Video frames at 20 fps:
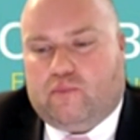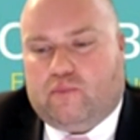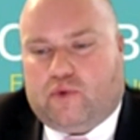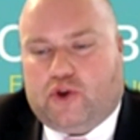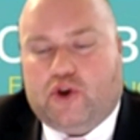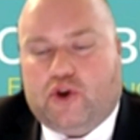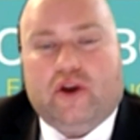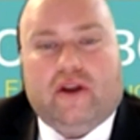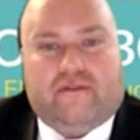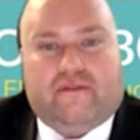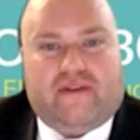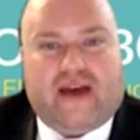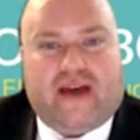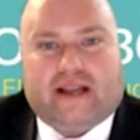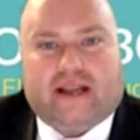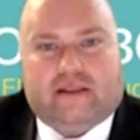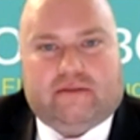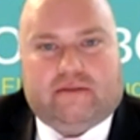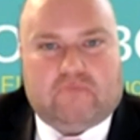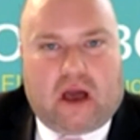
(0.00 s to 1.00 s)
could
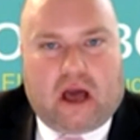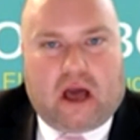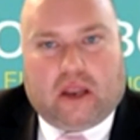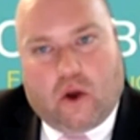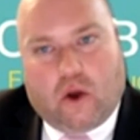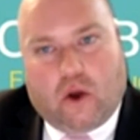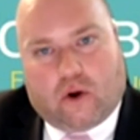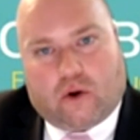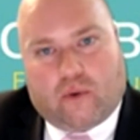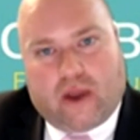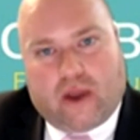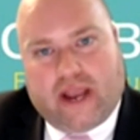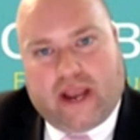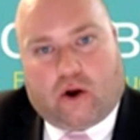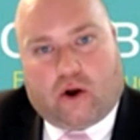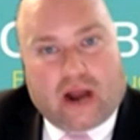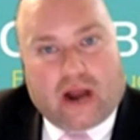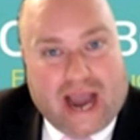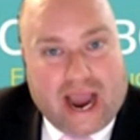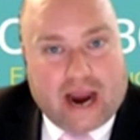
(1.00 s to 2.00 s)
affect a lower rate
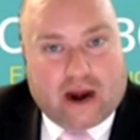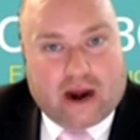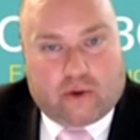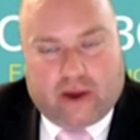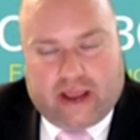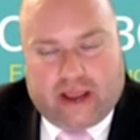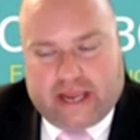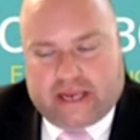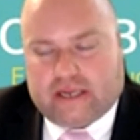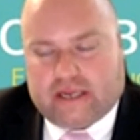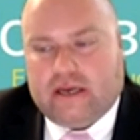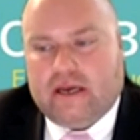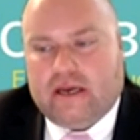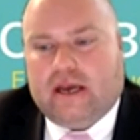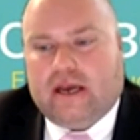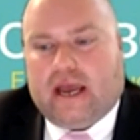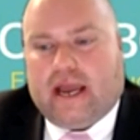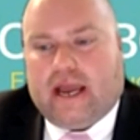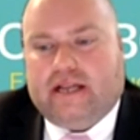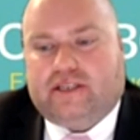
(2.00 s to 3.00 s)
or a higher rate.
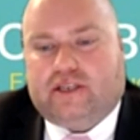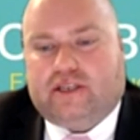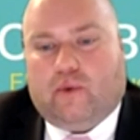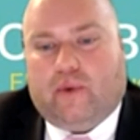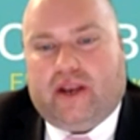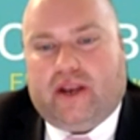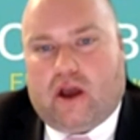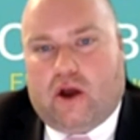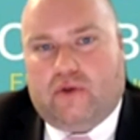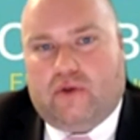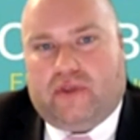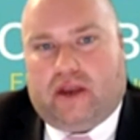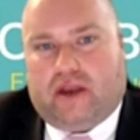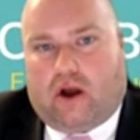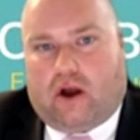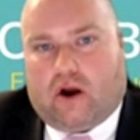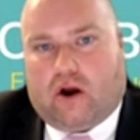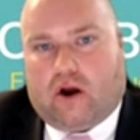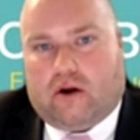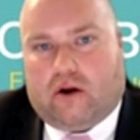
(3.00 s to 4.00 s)
And so we know
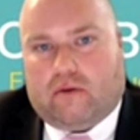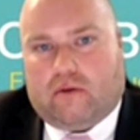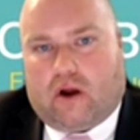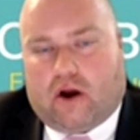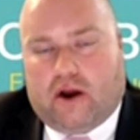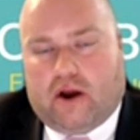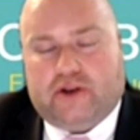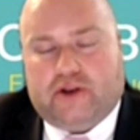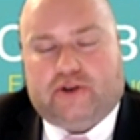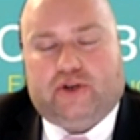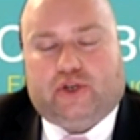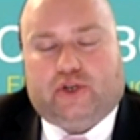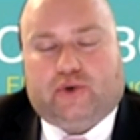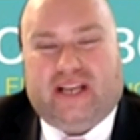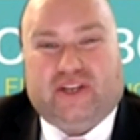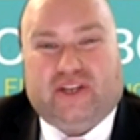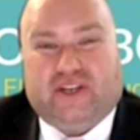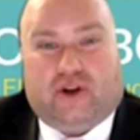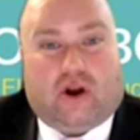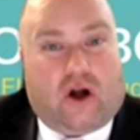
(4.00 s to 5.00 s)
that our interest
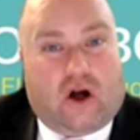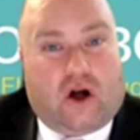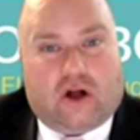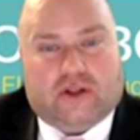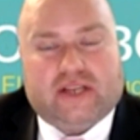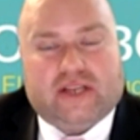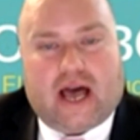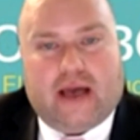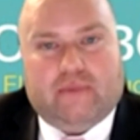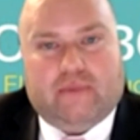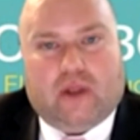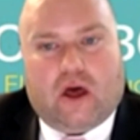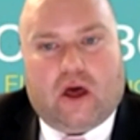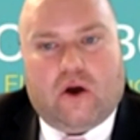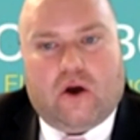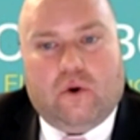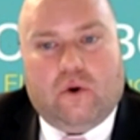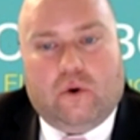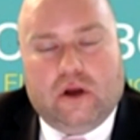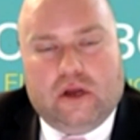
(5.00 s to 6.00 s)
rates are at an all-time
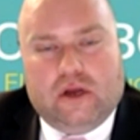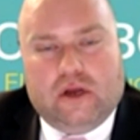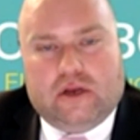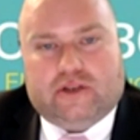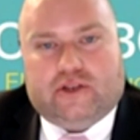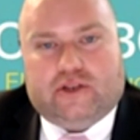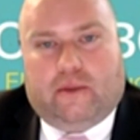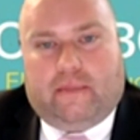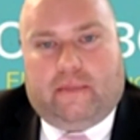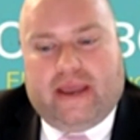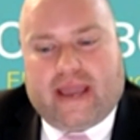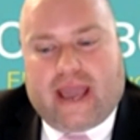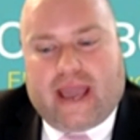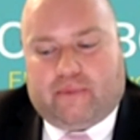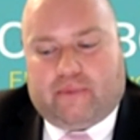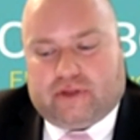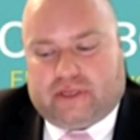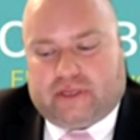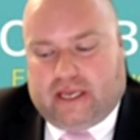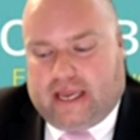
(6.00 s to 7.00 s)
low. So being
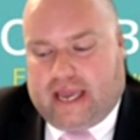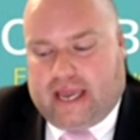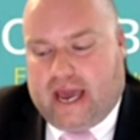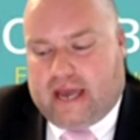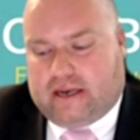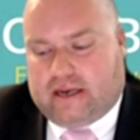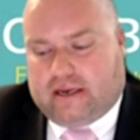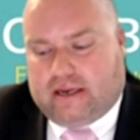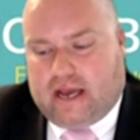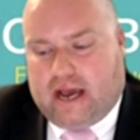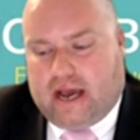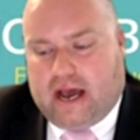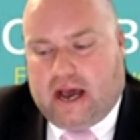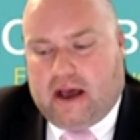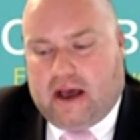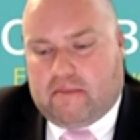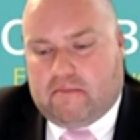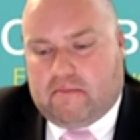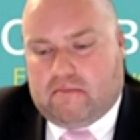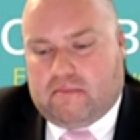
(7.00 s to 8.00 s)
able to get
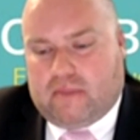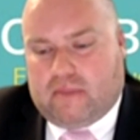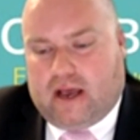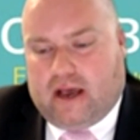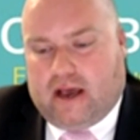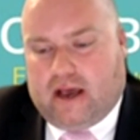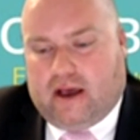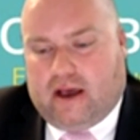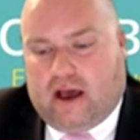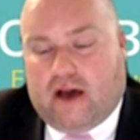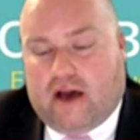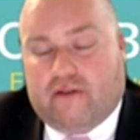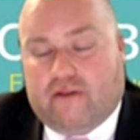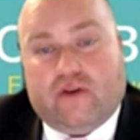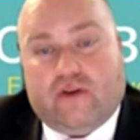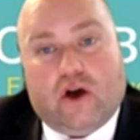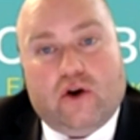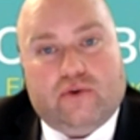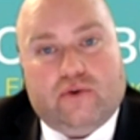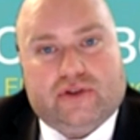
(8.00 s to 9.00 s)
a
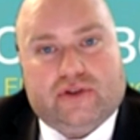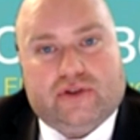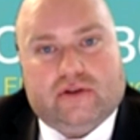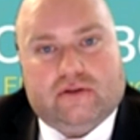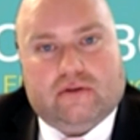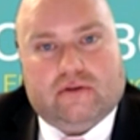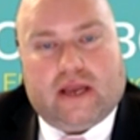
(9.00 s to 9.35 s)
vote